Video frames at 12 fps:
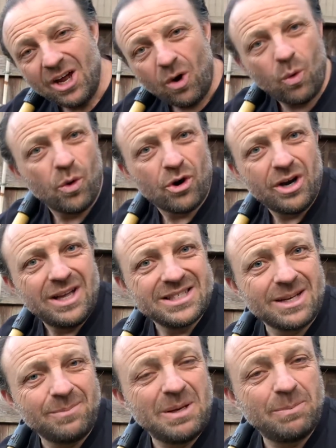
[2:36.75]
or
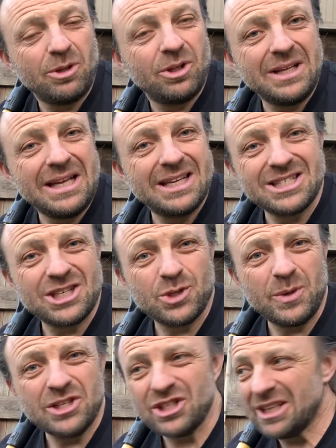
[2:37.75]
some people in a
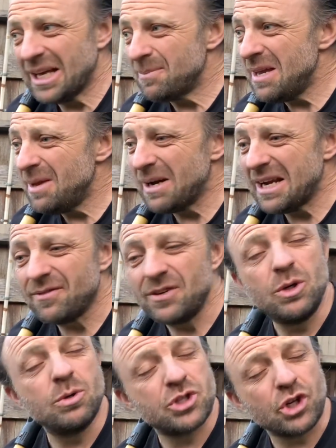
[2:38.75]
situation like me might even
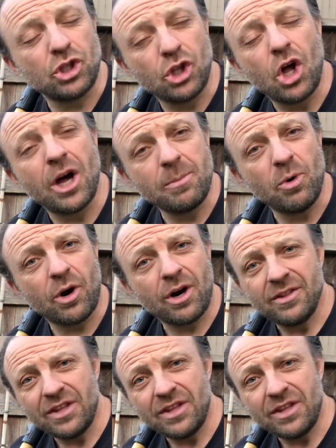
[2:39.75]
use their lawnmower.